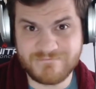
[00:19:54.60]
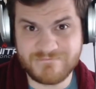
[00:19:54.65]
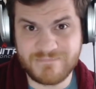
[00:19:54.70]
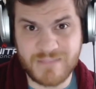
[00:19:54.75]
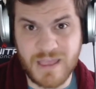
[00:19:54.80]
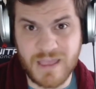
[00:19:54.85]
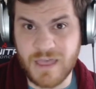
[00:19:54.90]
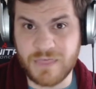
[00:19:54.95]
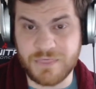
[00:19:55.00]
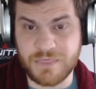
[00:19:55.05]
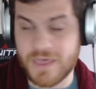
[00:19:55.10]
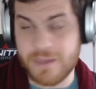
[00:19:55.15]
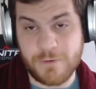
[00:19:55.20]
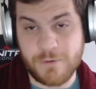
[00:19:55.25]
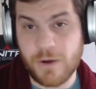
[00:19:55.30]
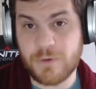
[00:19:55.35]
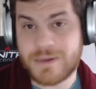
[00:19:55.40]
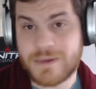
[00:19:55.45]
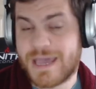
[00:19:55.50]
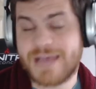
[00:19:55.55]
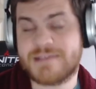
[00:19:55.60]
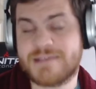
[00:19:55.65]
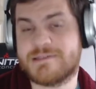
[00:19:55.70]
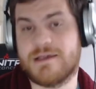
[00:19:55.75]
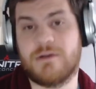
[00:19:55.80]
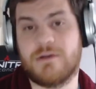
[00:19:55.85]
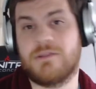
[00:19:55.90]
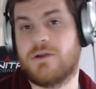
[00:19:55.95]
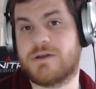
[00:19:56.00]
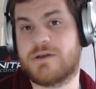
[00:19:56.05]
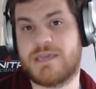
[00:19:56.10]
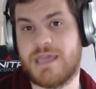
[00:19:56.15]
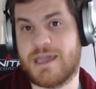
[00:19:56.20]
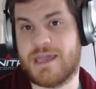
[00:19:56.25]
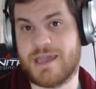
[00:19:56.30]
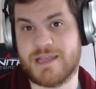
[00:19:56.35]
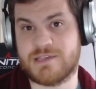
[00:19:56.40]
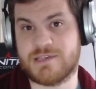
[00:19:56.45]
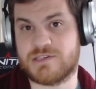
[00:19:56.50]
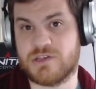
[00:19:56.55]
They won't get so lucky
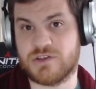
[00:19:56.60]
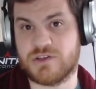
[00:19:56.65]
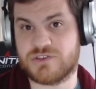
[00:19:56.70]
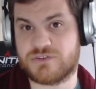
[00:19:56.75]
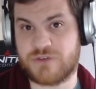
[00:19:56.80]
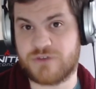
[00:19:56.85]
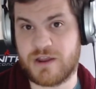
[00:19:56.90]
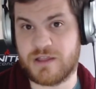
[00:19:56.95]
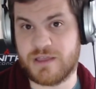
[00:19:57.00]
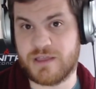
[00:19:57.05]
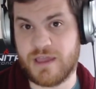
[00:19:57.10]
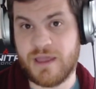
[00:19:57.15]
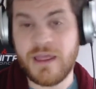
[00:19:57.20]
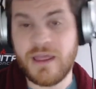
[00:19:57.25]
against Australia.